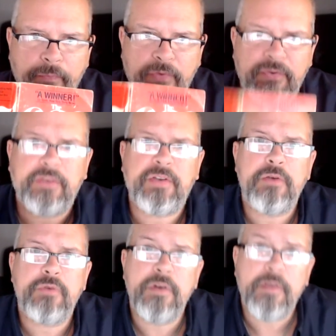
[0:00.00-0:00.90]
the
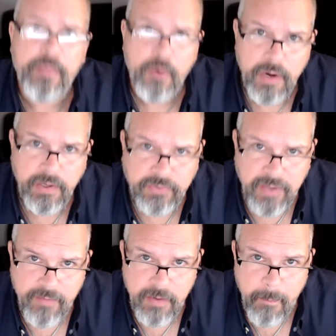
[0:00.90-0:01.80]

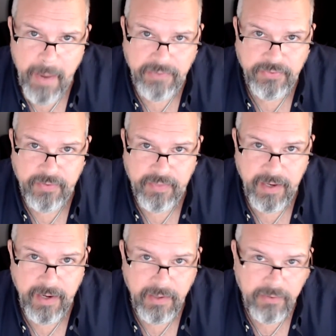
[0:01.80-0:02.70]
637 best
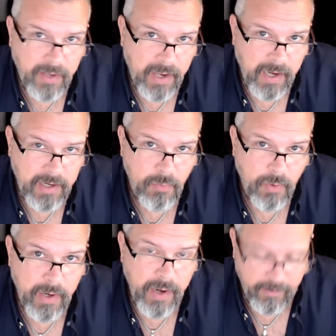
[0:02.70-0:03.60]
things
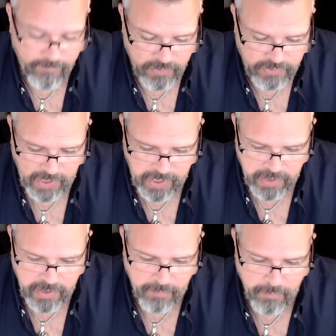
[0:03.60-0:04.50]
anyone ever
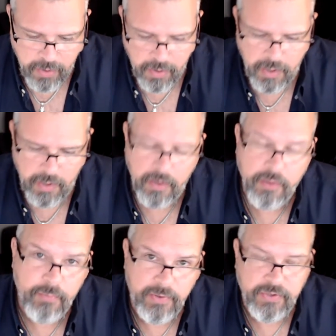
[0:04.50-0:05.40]
said. Number
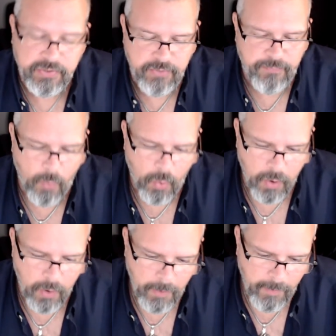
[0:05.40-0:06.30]

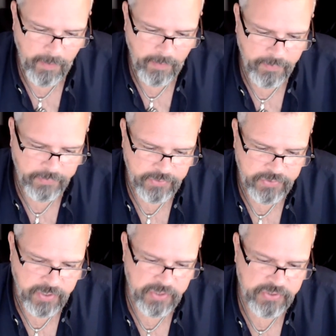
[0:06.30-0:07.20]
364. This
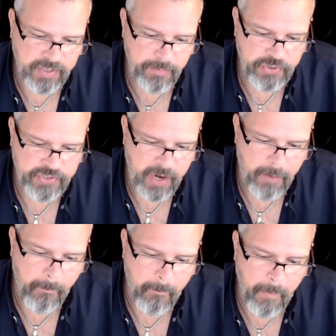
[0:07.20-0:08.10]
is Somerset
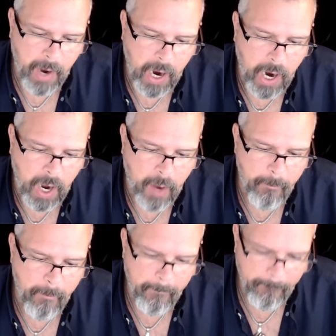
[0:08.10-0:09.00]

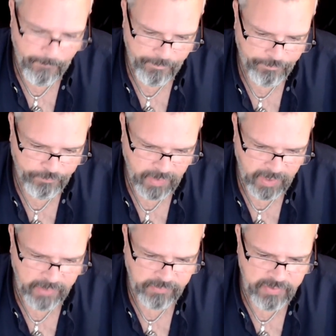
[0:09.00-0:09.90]
Maugham,
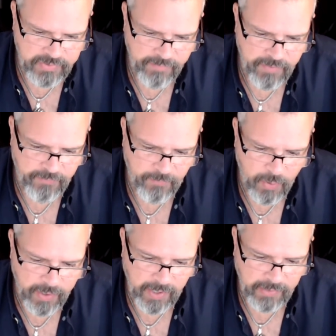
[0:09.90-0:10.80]
1874 to
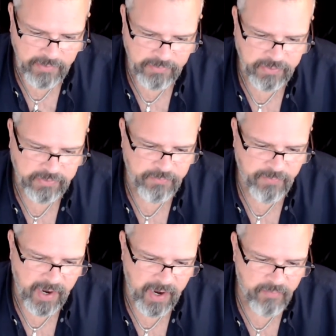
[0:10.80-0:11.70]

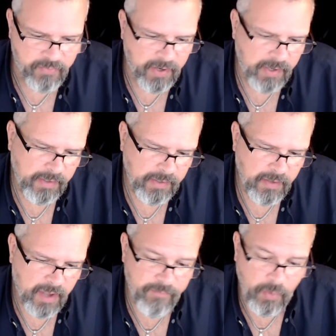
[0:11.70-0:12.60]
1965.
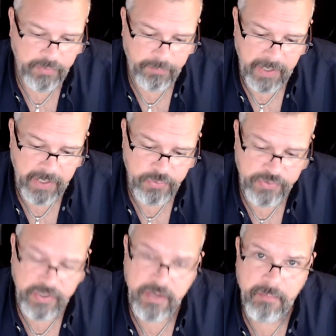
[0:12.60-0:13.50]
I've always been
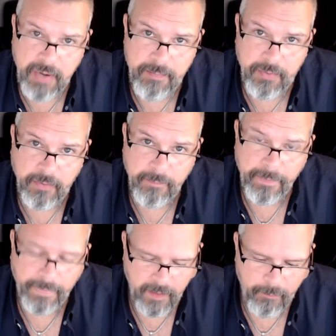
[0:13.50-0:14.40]
interested in people,
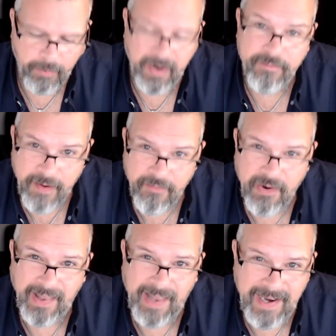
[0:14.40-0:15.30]
but I've never
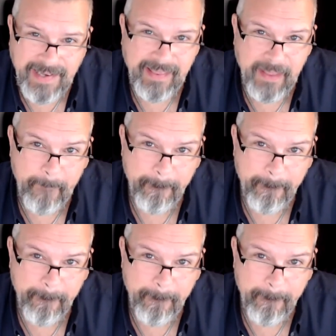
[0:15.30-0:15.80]
liked them.